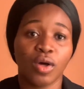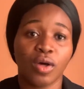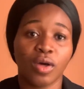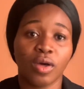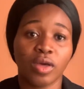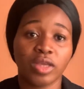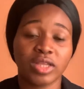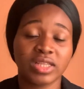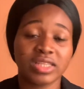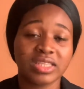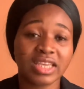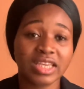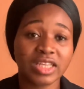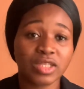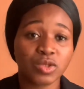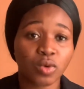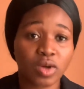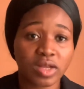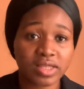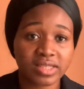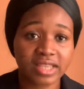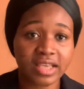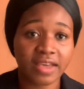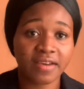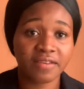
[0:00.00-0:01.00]
you see, it
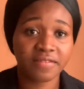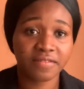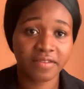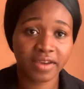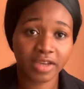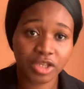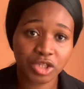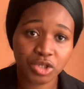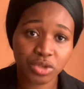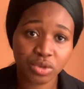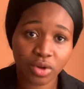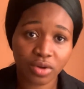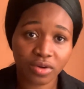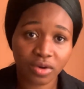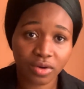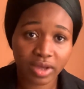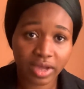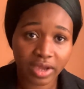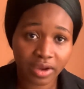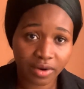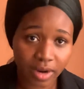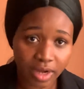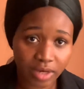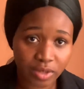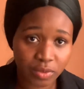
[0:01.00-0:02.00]
was a virtual
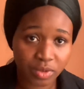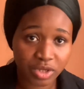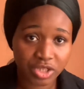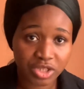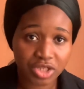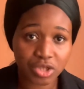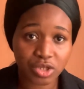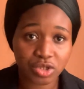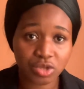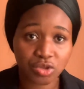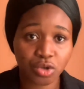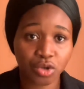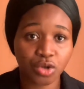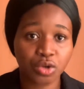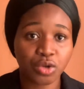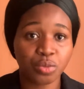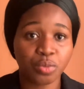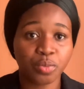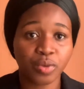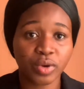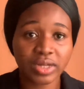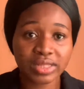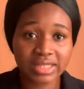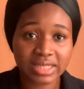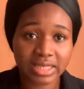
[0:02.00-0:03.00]
graduation, so you
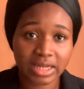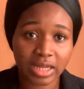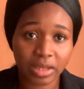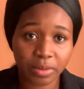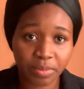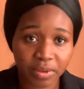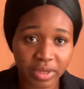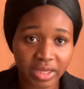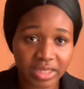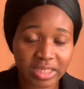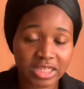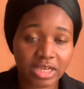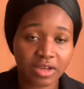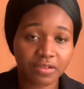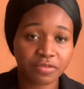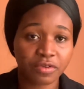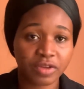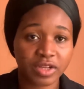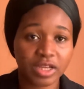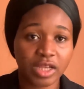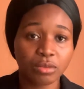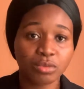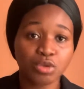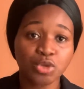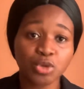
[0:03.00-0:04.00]
brought in a picture for
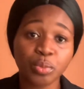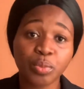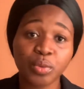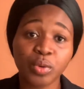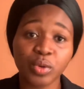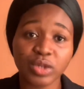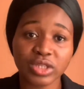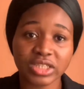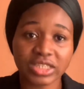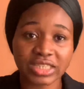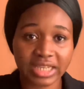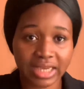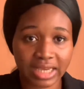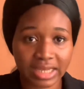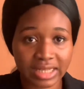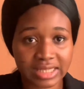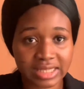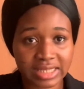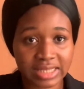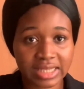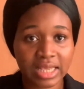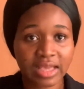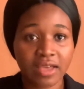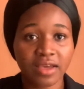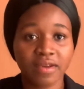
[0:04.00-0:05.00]
them to project
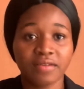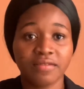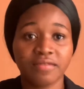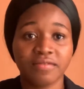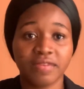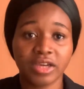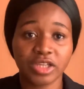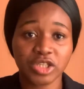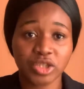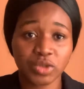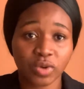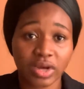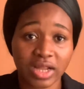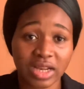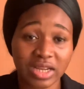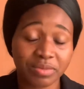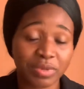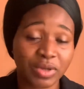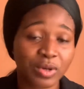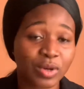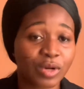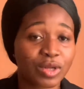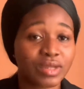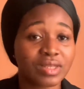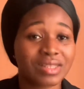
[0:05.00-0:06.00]
virtually,
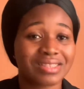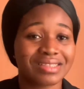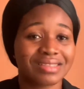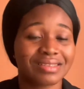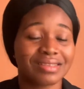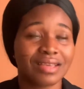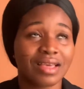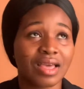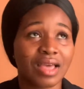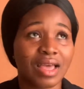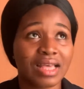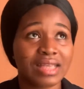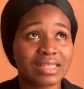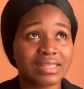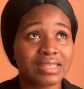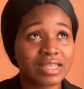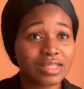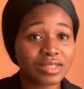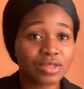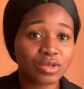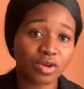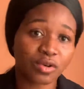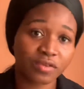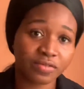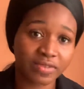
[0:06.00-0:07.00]
because since
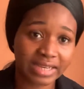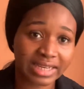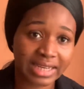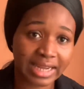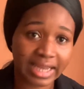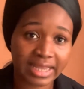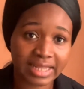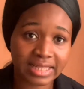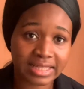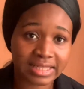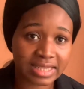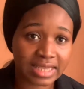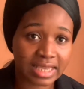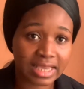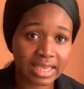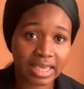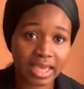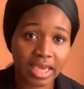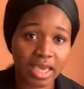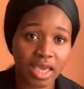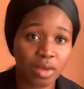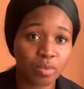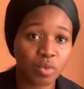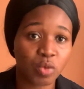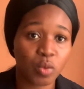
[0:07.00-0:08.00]
COVID-19
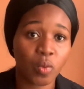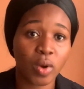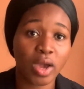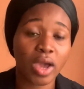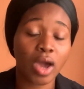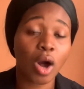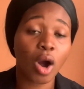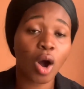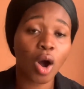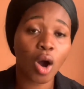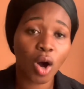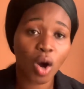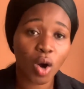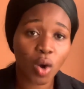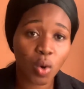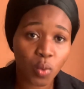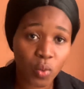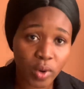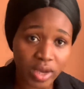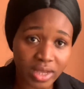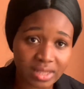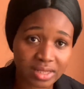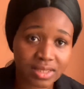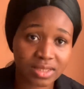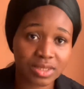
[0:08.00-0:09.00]
came, we were
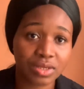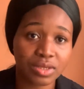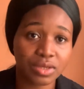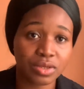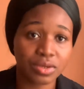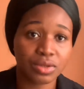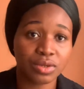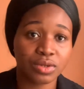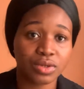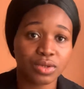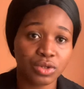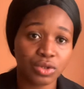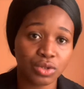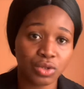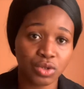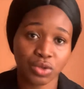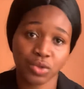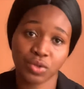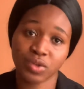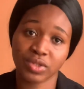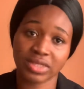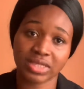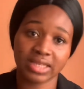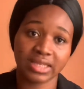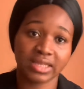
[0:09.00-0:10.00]
always
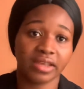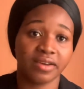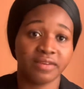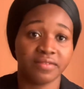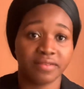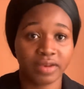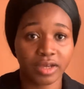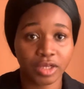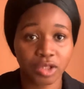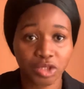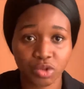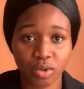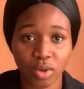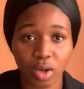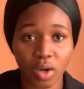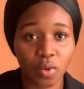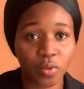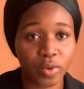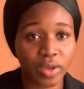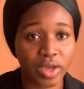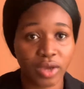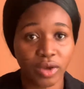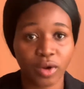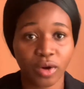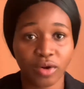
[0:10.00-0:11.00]
using the virtual
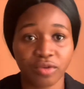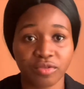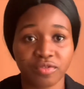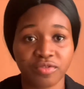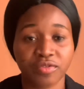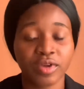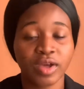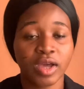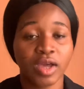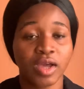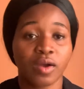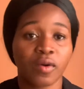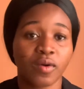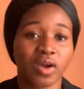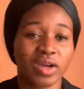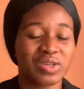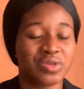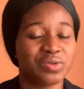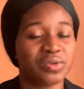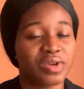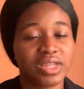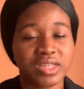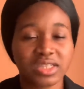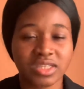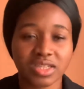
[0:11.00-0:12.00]
way of
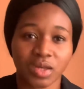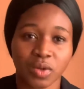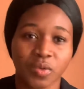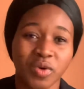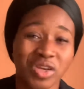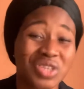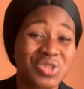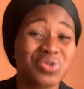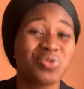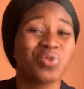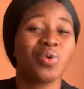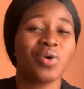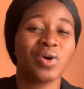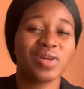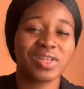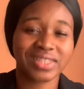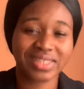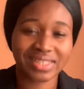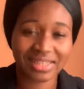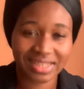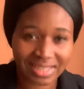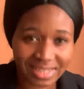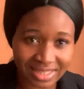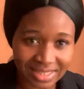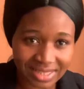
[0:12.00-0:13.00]
graduation, which
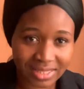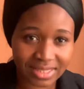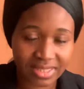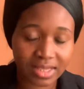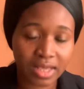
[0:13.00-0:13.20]
wasn't